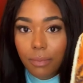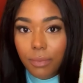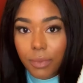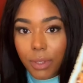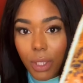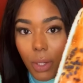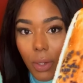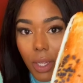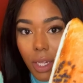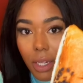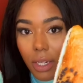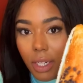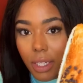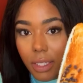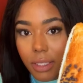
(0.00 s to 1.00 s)
So here
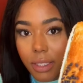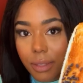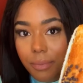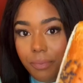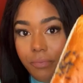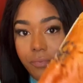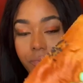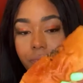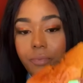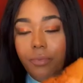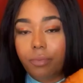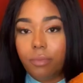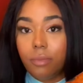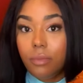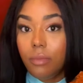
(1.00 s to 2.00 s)
it is.
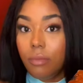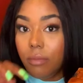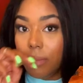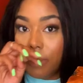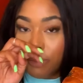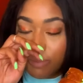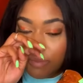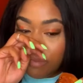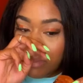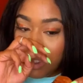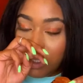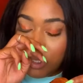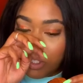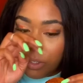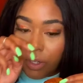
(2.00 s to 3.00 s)

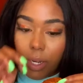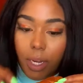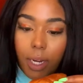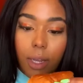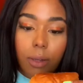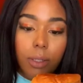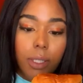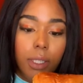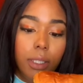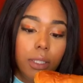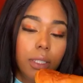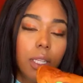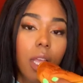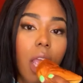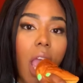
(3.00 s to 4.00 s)
Let's try it out,
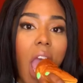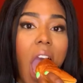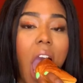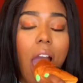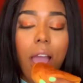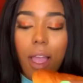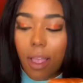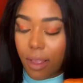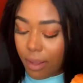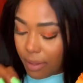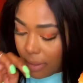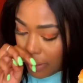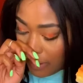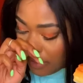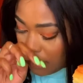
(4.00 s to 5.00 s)
guys.
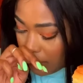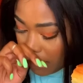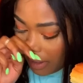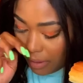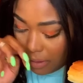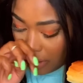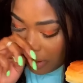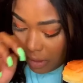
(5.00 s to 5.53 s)
Sorry.